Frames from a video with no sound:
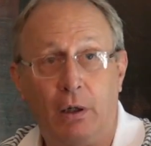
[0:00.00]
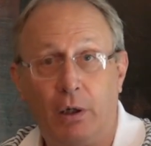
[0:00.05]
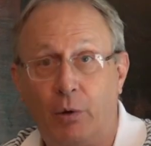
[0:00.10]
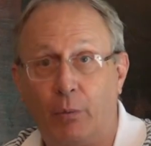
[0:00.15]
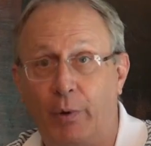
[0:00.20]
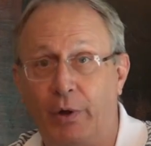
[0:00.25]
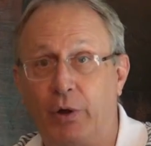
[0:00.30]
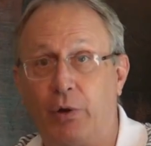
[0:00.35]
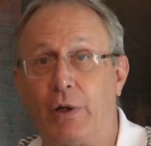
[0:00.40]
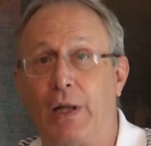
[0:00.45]

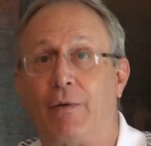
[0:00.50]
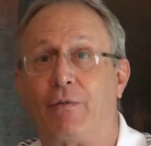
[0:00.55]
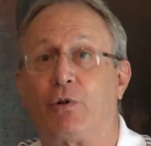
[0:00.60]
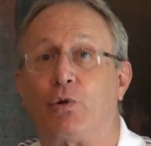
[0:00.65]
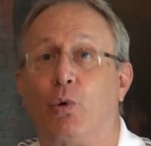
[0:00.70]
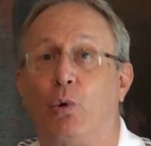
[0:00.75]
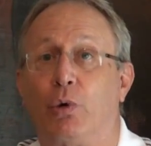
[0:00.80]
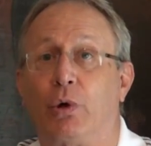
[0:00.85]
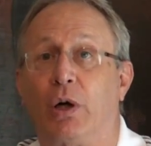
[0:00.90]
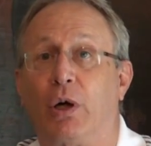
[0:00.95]
We don't have a
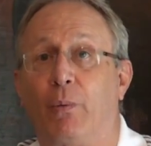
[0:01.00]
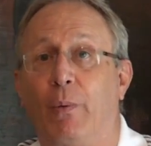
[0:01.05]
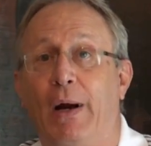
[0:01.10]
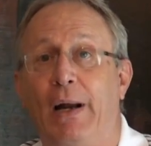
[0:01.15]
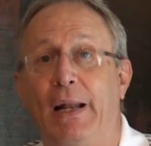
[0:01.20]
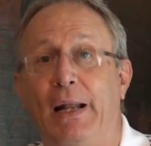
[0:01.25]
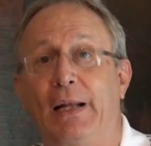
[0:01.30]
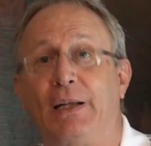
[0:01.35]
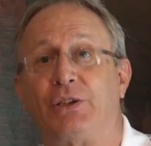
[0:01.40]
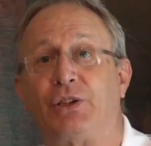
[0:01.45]
corner on the right
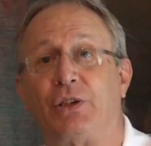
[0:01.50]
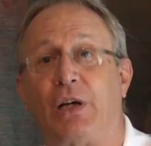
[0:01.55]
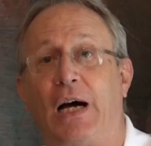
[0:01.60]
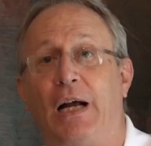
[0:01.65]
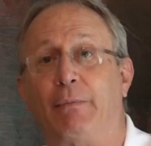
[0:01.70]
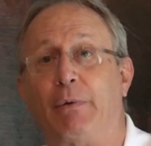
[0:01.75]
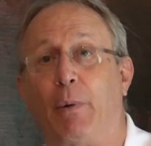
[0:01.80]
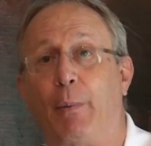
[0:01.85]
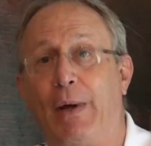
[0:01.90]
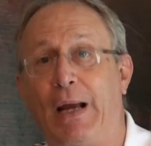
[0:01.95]
hand
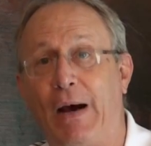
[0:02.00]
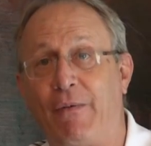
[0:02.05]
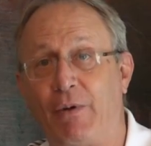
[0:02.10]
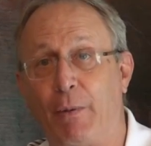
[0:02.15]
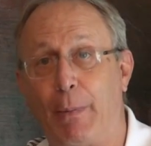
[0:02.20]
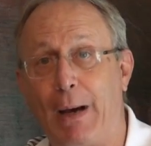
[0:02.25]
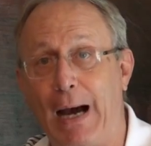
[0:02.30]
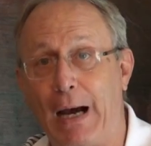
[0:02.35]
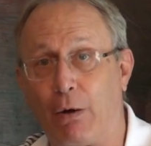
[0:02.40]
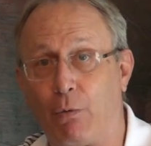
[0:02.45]
side, but we have the
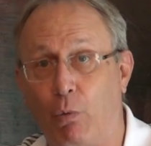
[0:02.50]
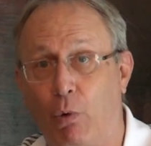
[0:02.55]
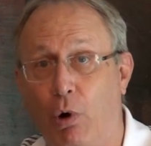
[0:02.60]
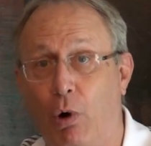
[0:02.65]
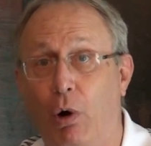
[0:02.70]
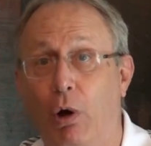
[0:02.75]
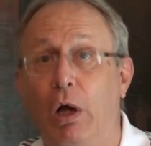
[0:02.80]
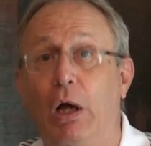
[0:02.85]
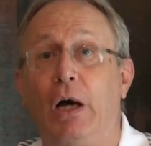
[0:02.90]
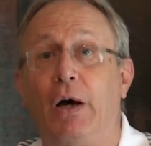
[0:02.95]
back
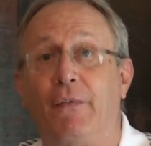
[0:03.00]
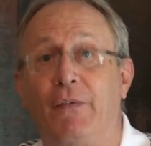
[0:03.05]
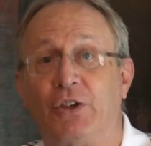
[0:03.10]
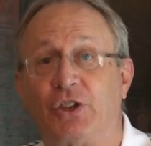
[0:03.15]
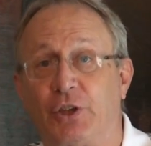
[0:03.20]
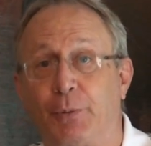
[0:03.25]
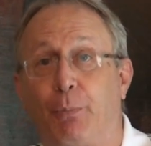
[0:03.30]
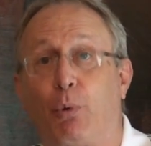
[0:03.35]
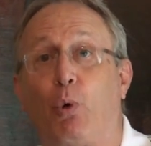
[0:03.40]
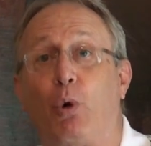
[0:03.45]
wall. The
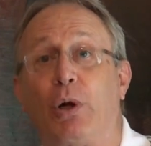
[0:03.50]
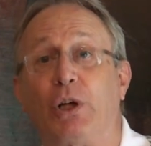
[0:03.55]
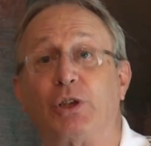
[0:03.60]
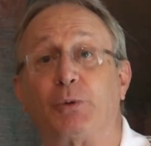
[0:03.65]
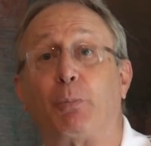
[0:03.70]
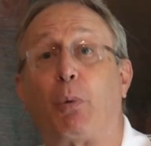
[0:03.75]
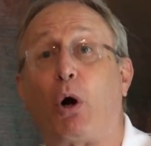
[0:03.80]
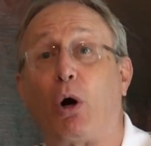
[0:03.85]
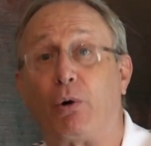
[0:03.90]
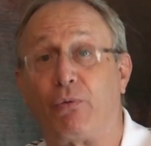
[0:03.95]
support is
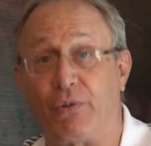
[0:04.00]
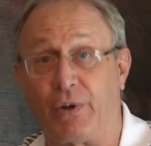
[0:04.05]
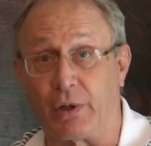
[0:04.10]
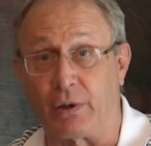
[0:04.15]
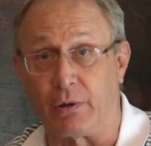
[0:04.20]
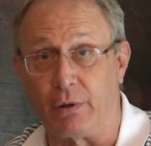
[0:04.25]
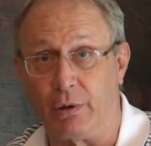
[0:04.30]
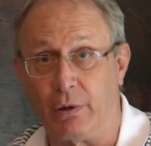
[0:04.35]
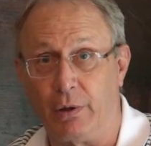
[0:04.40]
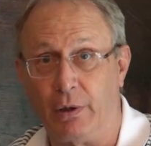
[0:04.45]

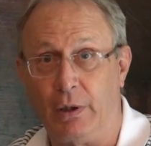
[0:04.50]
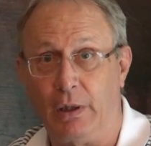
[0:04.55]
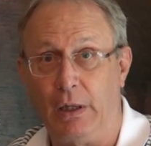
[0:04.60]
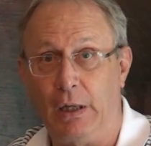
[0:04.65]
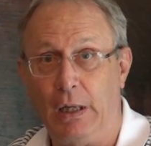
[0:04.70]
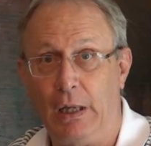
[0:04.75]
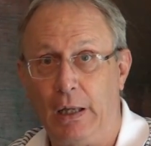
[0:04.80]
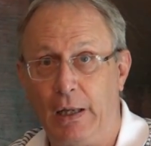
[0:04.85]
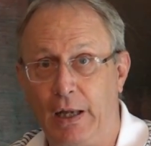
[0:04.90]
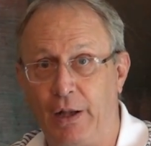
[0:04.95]
perfect.
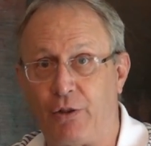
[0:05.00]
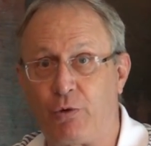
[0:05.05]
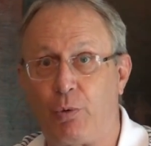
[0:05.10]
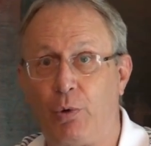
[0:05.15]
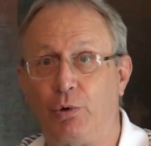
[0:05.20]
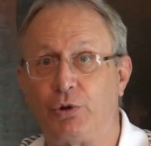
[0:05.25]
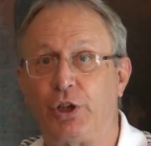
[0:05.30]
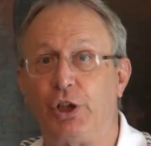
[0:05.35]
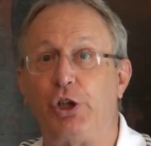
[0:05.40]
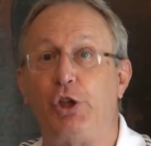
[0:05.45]
It
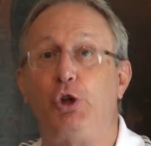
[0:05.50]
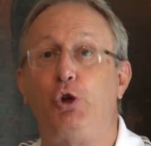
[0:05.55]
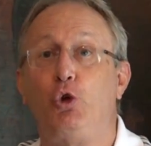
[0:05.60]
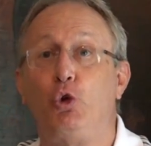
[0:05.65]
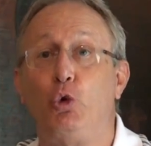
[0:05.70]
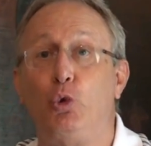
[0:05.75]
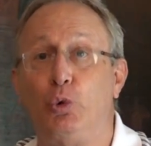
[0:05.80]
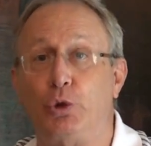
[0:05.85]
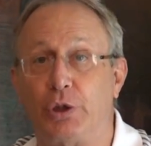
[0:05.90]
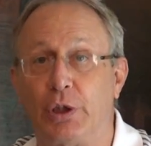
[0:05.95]
throws a
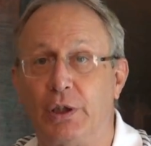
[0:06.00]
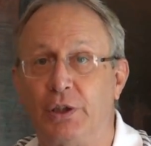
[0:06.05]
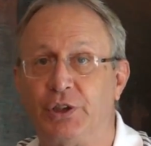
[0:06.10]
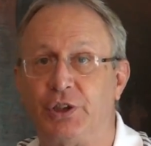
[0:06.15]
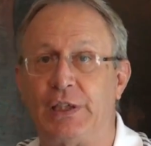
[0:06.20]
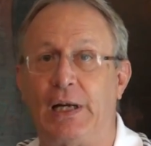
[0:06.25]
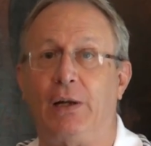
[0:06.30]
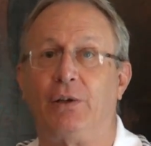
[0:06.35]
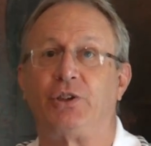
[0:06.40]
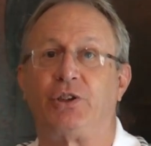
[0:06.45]
huge
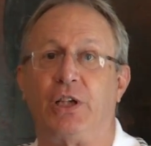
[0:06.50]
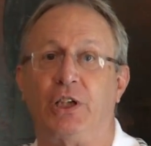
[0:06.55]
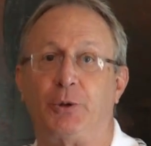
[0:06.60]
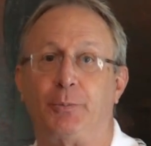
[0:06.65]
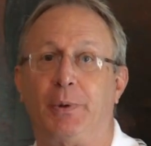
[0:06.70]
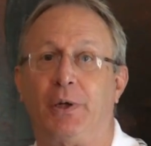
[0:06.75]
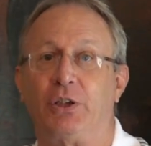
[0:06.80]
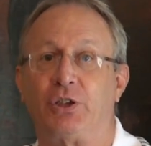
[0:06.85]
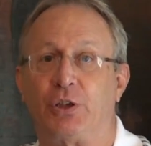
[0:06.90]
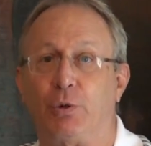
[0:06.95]
soundstage
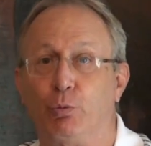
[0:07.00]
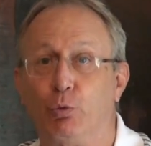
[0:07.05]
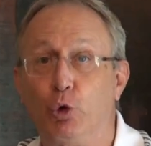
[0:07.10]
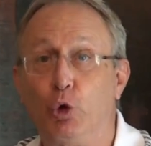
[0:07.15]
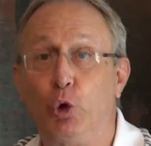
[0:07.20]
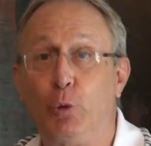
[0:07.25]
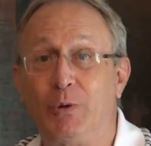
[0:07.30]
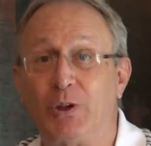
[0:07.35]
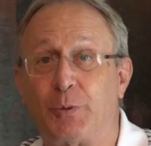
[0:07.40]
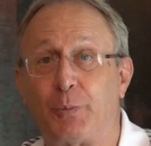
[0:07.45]
because the
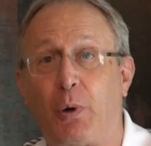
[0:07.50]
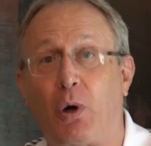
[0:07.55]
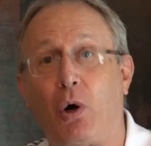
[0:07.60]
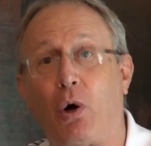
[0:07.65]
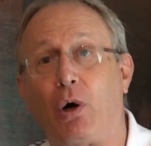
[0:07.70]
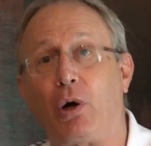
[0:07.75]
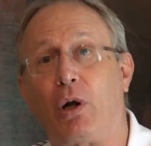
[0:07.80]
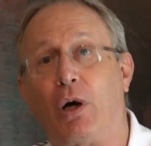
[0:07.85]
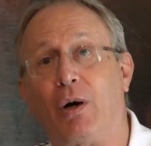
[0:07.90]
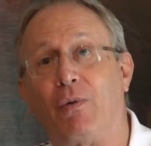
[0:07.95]
room is
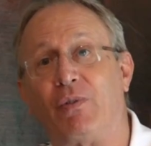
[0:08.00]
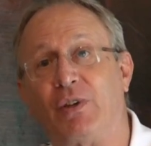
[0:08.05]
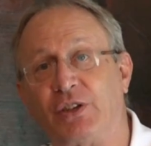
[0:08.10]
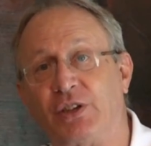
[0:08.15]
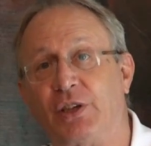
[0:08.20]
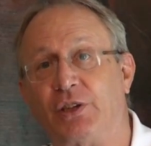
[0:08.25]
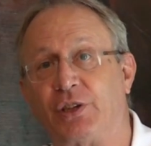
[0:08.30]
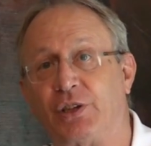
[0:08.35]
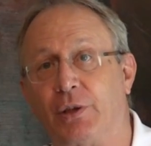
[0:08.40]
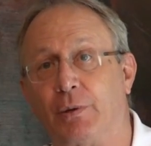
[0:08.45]
part of the
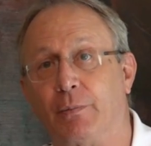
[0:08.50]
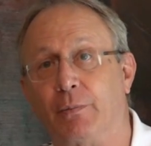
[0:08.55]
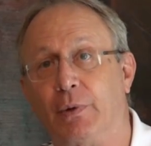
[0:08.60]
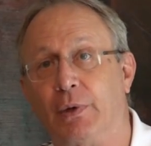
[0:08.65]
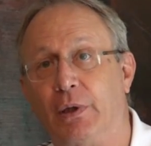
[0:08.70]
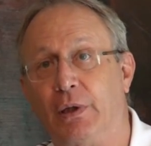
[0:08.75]
system.